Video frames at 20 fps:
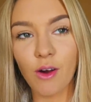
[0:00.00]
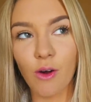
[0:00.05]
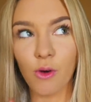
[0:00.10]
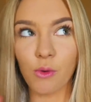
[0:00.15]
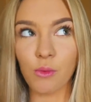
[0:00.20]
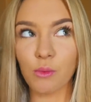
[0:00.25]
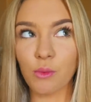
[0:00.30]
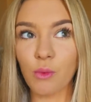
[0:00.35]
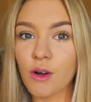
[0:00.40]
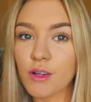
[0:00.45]

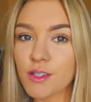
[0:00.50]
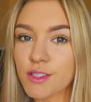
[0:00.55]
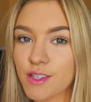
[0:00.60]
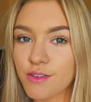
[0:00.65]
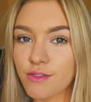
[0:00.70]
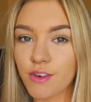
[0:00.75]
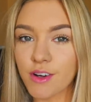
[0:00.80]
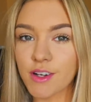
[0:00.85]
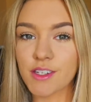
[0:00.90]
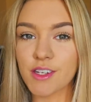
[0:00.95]
or was the
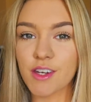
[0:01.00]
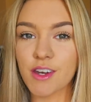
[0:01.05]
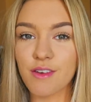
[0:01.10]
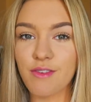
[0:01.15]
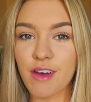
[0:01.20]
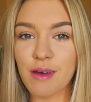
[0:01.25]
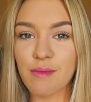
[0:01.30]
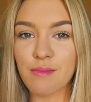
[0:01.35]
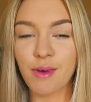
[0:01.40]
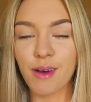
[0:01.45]
1st of
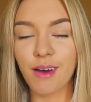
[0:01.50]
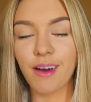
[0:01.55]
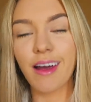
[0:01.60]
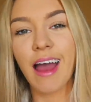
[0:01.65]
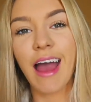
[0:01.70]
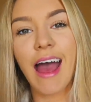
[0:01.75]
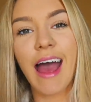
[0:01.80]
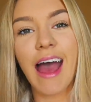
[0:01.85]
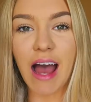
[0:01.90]
November,